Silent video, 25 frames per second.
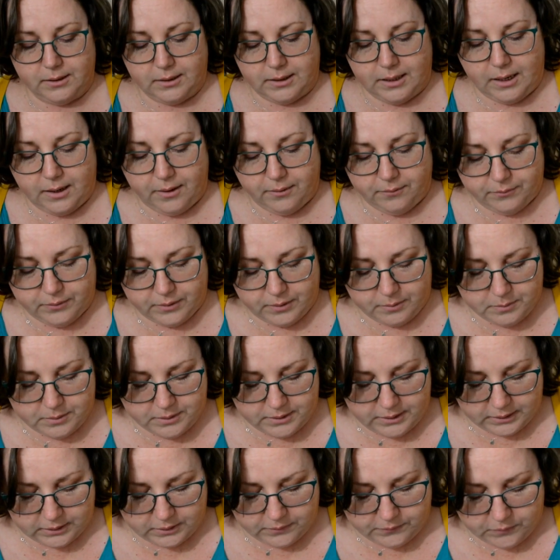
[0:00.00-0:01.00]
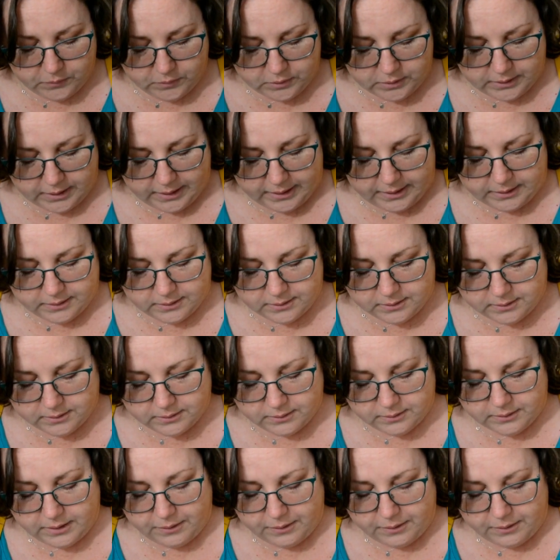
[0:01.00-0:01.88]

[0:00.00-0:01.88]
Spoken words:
I have 6 full skeins.